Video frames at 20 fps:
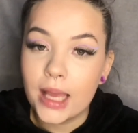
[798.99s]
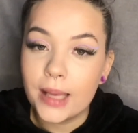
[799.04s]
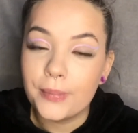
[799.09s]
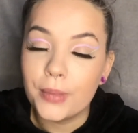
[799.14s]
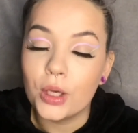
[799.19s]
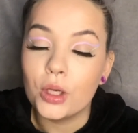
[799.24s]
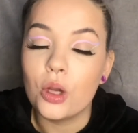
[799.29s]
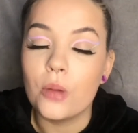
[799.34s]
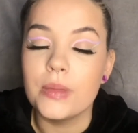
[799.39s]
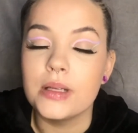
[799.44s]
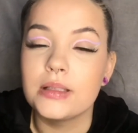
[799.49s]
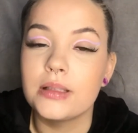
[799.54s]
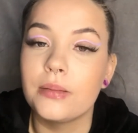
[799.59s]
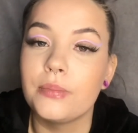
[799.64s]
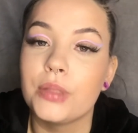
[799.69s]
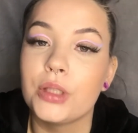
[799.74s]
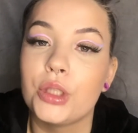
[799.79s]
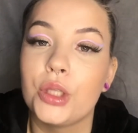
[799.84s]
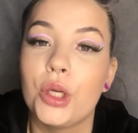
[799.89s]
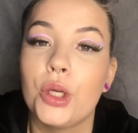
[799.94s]
Comment down
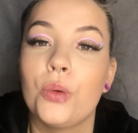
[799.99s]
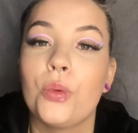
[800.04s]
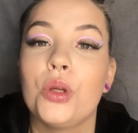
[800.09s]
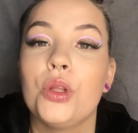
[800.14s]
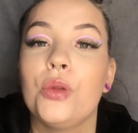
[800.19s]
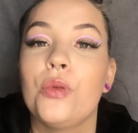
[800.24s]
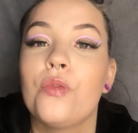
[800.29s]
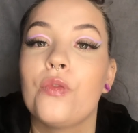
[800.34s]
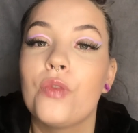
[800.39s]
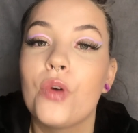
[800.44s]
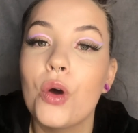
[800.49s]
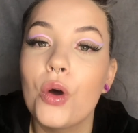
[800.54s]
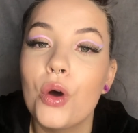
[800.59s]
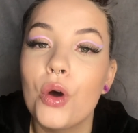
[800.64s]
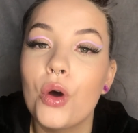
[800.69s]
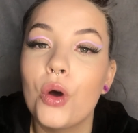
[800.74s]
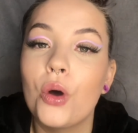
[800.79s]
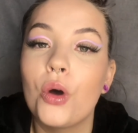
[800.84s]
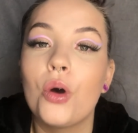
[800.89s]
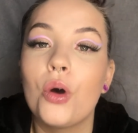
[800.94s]
below what you
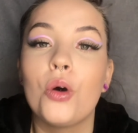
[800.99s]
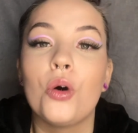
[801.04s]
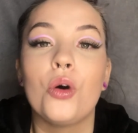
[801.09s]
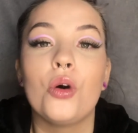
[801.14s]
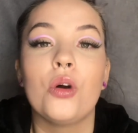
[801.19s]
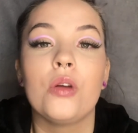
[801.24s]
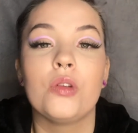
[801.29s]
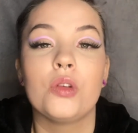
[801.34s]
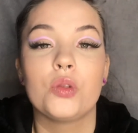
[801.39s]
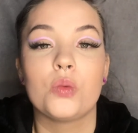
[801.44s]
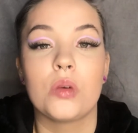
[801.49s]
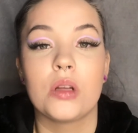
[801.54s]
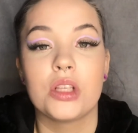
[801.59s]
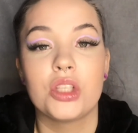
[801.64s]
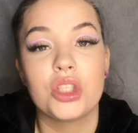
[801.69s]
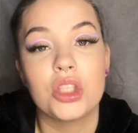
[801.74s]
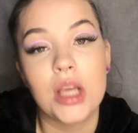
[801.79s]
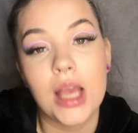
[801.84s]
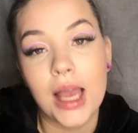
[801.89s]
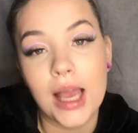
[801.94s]
thought, or if you just want to
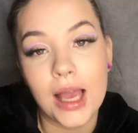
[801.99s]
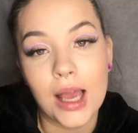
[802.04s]
chat,